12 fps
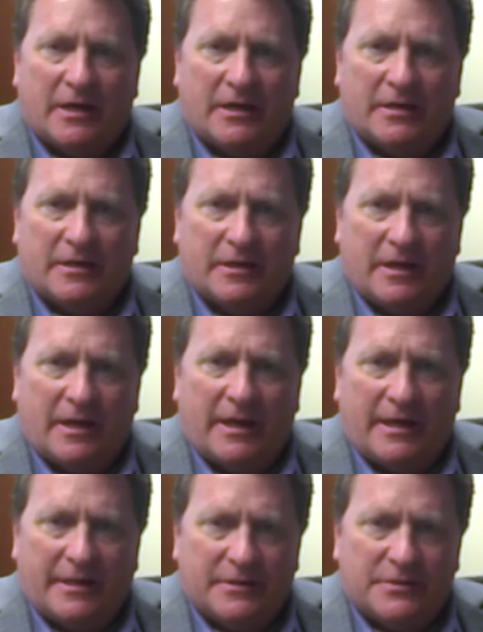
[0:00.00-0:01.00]

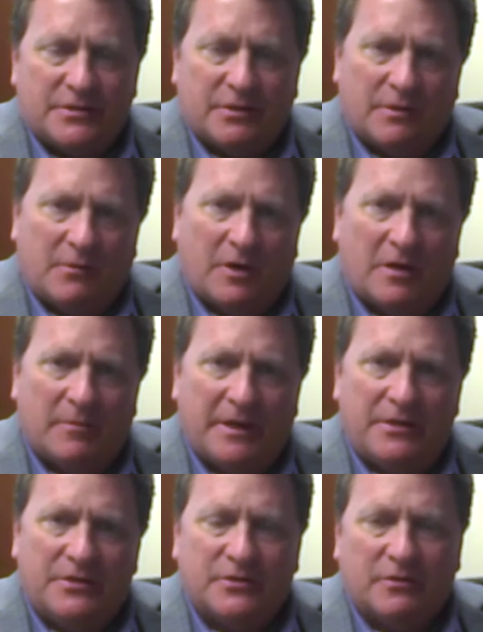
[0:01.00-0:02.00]
And so we want
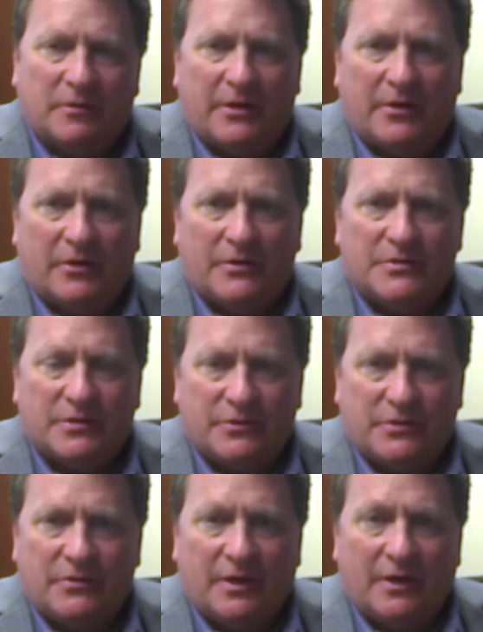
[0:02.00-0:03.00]
to make sure we
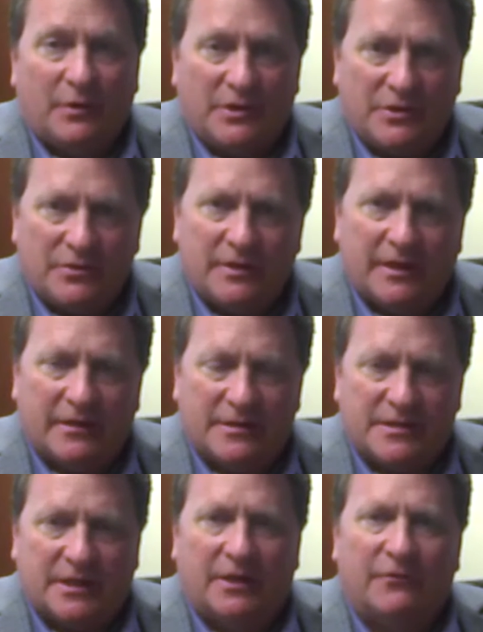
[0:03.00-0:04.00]
also do, if we do
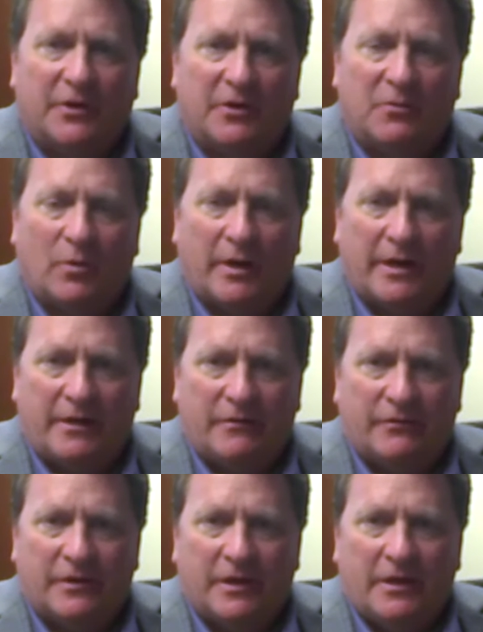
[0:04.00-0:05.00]
get a significant
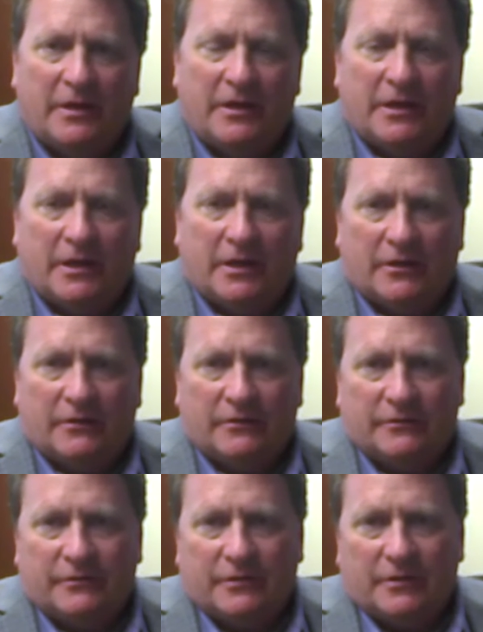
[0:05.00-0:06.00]
wave
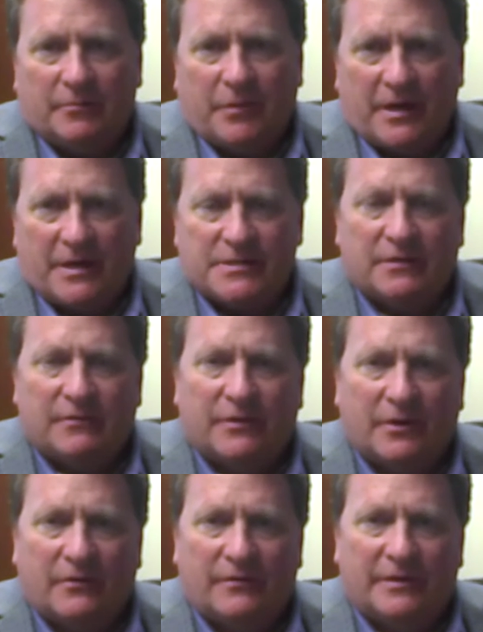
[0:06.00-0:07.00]
of
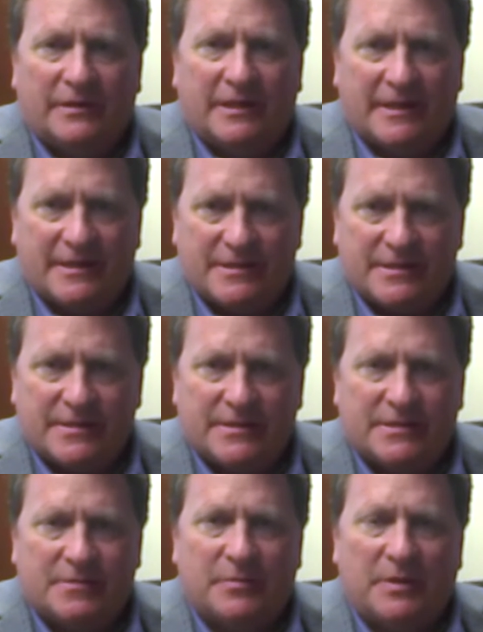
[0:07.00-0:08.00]
positive COVID
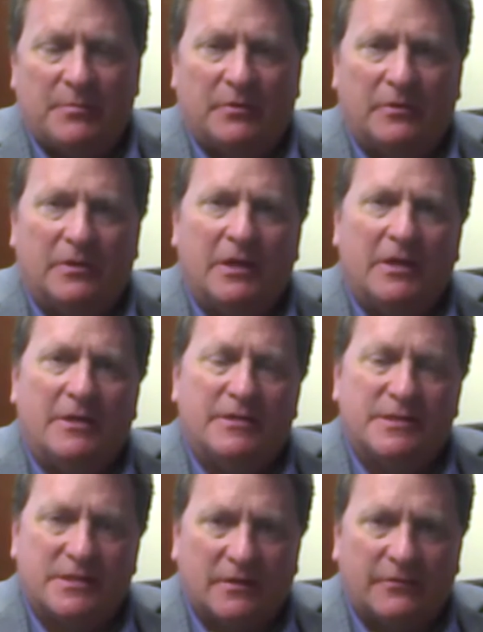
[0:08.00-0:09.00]
cases and people
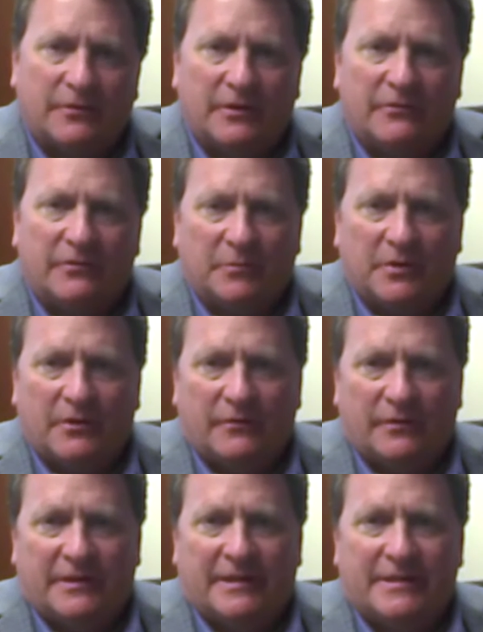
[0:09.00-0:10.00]
suffering from
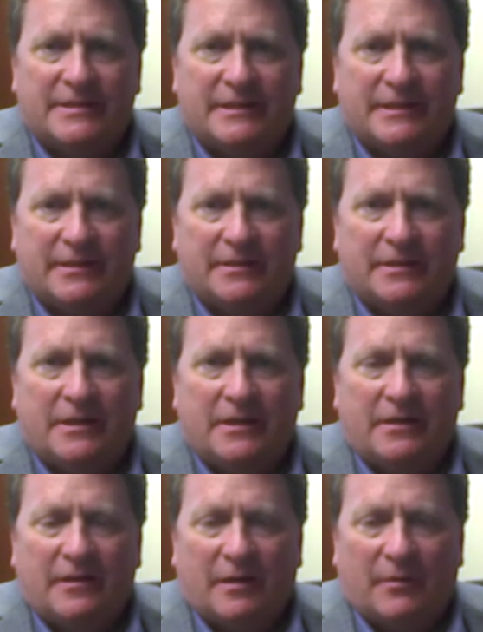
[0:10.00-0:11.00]
COVID-19,
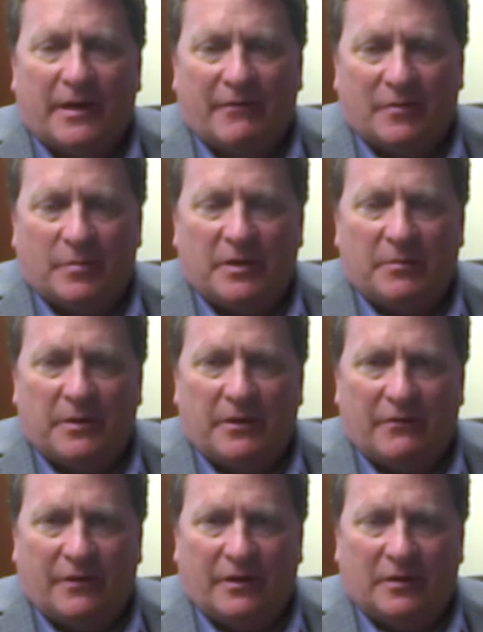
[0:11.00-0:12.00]
that we have the
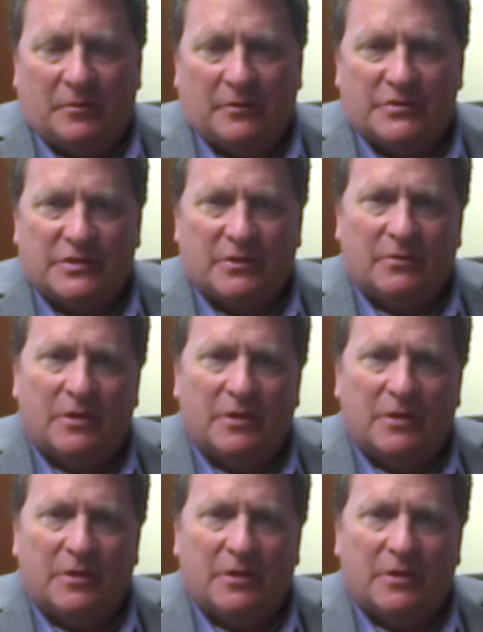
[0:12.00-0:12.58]
PPE available.